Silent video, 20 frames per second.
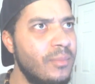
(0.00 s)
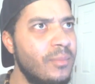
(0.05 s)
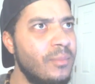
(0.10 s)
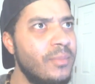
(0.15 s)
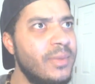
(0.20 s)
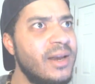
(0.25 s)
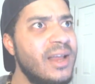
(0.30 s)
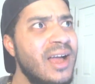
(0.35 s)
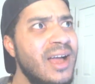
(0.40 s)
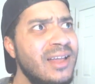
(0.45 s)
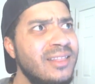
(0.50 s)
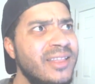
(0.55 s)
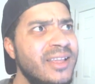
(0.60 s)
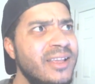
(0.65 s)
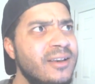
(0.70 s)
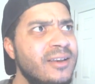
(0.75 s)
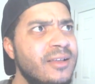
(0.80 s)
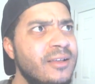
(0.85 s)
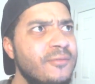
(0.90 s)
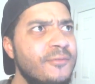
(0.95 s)
But oddly
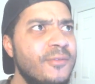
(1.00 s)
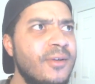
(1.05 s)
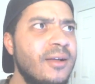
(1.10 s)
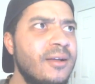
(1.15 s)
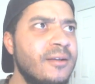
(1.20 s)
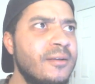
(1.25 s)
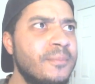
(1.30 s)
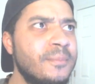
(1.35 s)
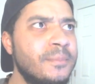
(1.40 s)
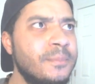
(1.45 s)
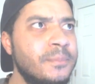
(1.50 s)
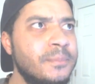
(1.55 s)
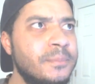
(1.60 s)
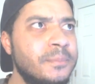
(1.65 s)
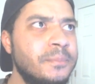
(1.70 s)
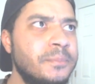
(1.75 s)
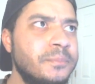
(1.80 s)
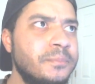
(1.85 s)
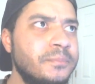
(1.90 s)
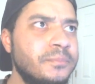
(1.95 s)
enough,
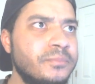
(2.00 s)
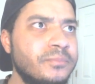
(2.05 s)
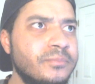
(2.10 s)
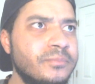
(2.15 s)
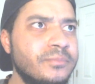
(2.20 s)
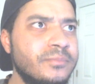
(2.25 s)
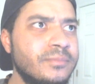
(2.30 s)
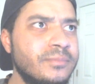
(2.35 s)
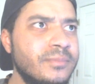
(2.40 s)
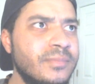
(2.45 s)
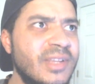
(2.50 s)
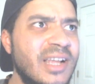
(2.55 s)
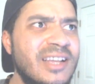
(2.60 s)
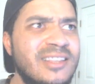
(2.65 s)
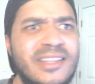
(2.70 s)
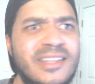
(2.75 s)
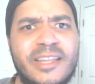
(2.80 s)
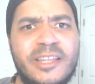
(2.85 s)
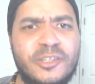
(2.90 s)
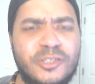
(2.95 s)
I
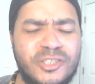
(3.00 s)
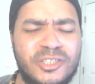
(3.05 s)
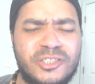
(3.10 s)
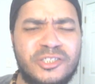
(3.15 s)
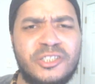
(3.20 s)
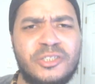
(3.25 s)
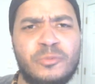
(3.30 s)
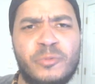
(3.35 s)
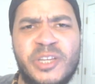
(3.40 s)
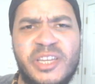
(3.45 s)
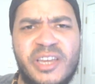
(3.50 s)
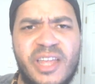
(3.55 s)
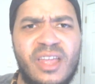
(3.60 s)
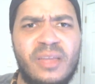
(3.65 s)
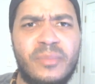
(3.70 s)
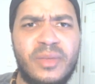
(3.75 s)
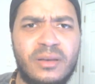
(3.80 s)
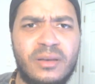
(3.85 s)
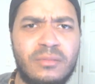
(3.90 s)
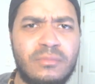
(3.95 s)
think you should just
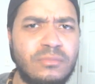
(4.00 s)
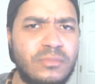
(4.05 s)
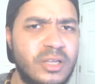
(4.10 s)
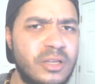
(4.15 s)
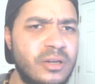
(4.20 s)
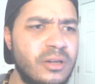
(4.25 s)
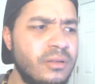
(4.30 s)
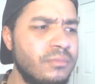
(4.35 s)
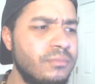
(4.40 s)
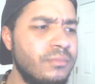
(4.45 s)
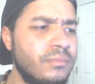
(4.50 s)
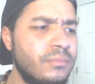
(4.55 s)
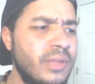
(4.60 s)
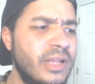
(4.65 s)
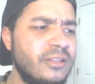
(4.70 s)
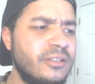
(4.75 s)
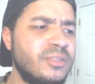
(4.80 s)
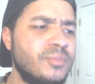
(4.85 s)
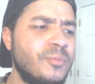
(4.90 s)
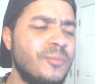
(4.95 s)
rename it,
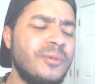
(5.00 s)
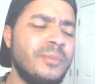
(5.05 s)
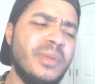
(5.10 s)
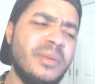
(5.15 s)
at this point.